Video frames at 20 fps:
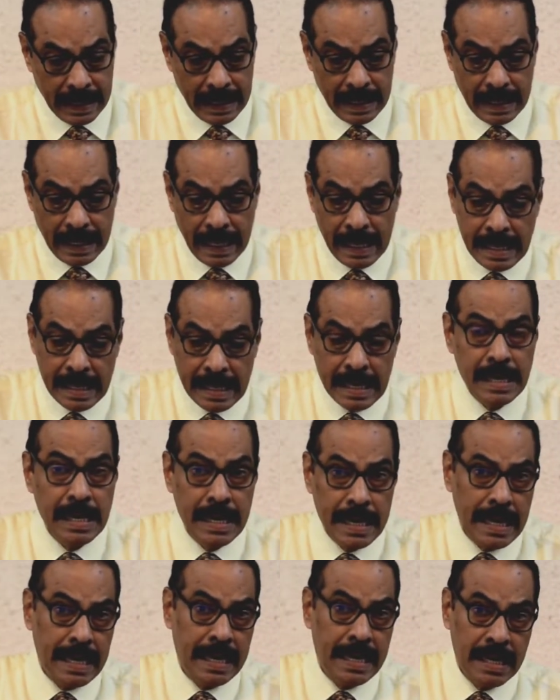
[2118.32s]
And
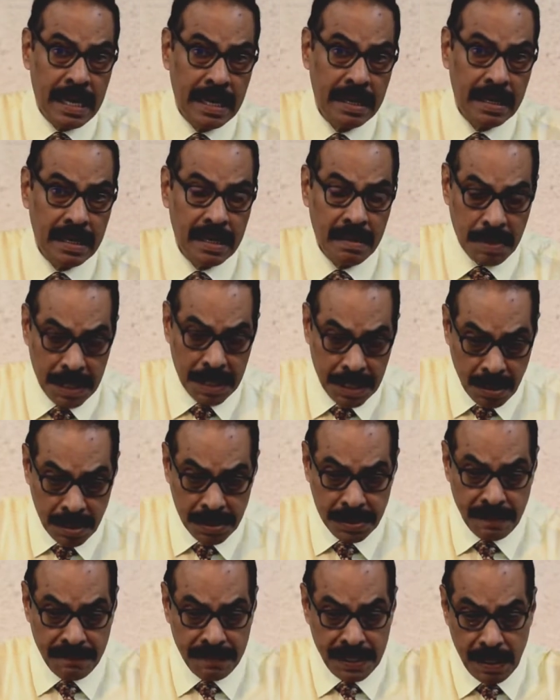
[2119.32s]
indeed,
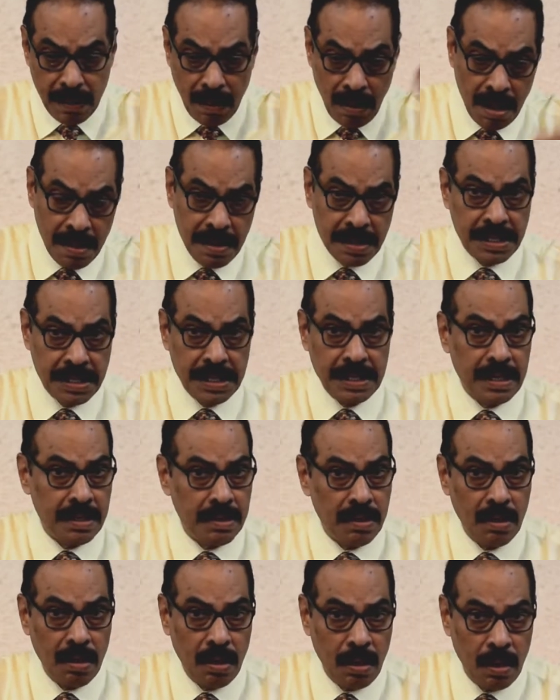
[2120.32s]
because of the
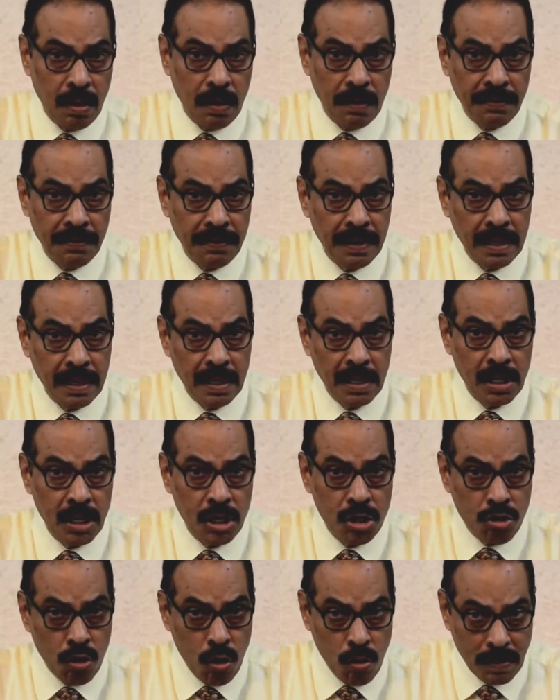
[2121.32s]
origin of
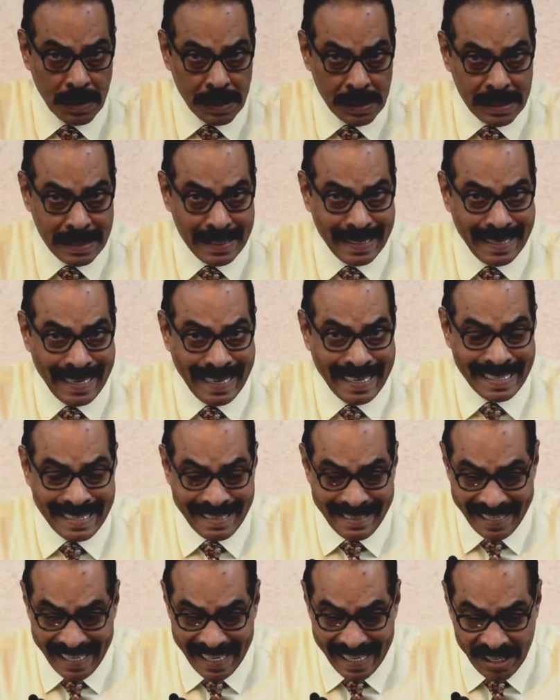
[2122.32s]
Romans and
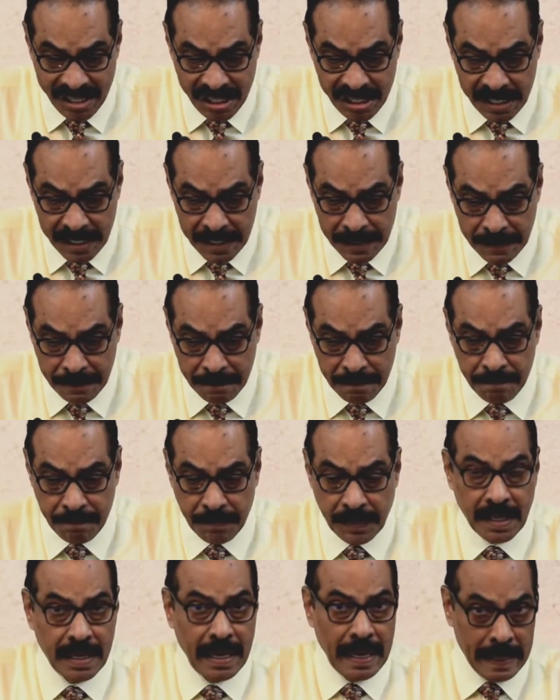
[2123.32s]
Greeks,
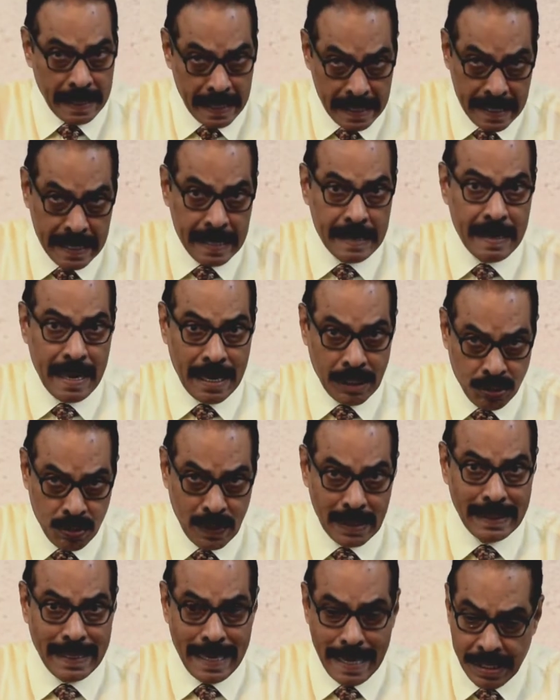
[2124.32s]
and indeed as
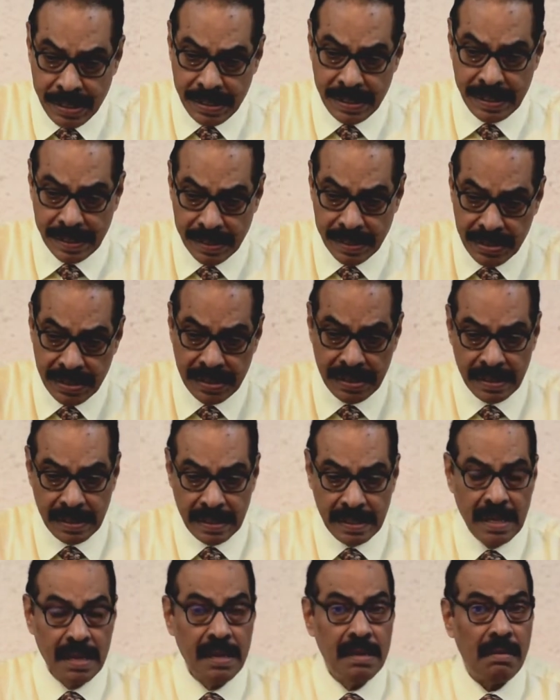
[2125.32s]
well Asians,
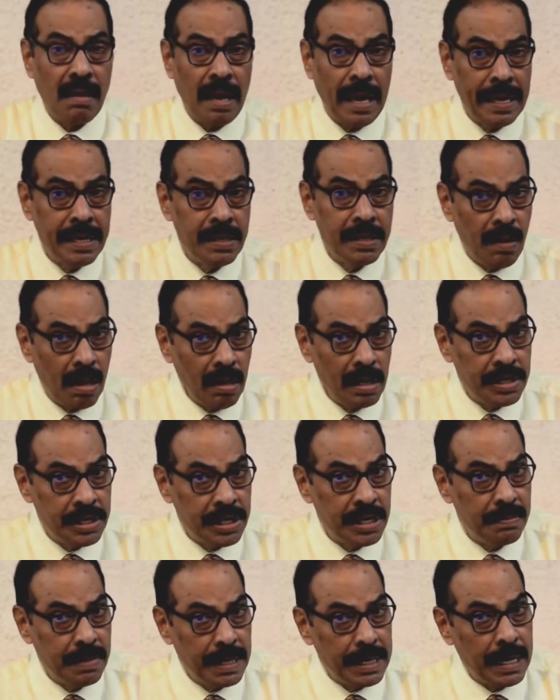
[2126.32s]

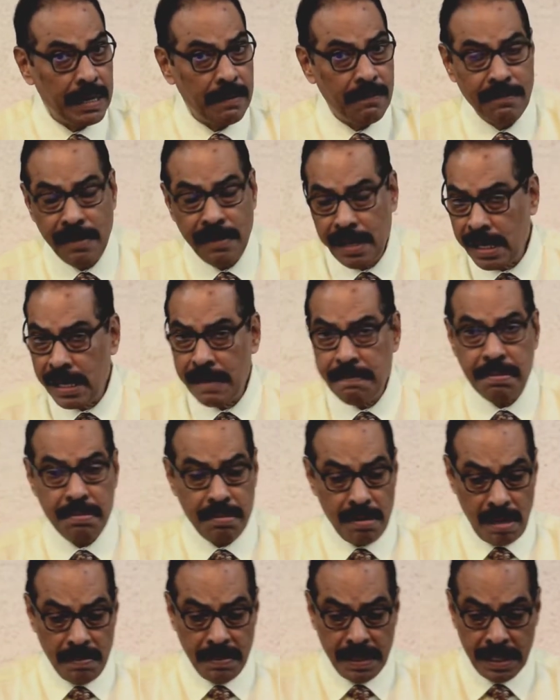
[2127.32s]
idolatry became very
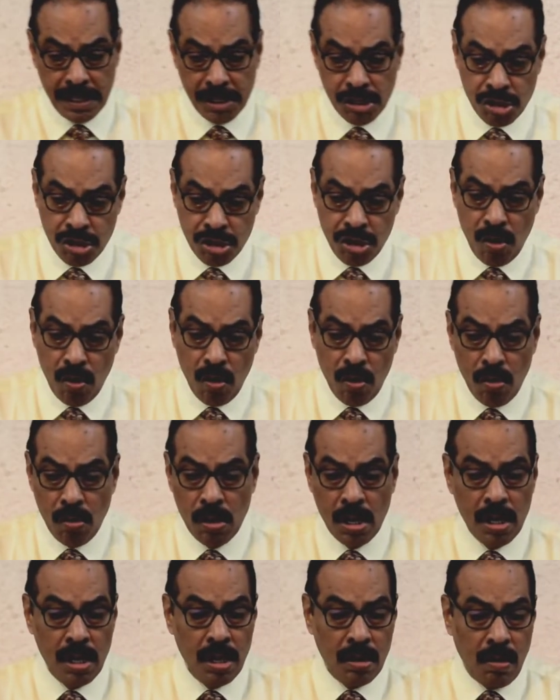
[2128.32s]
prominent. So
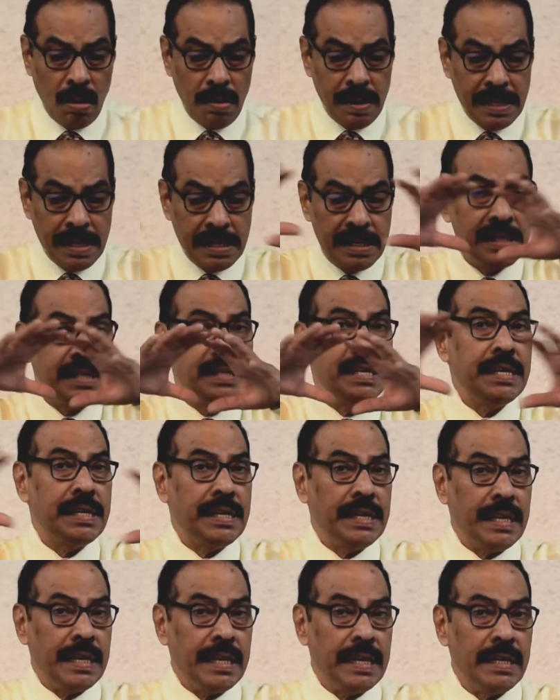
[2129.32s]
Corinth
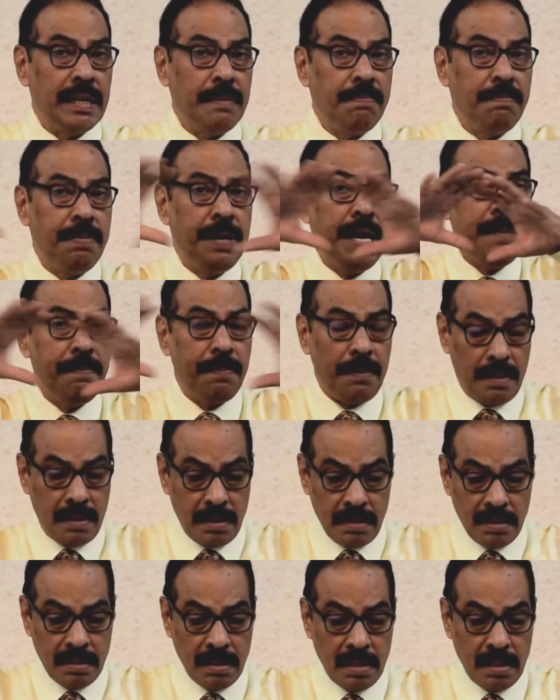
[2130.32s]
city, the people,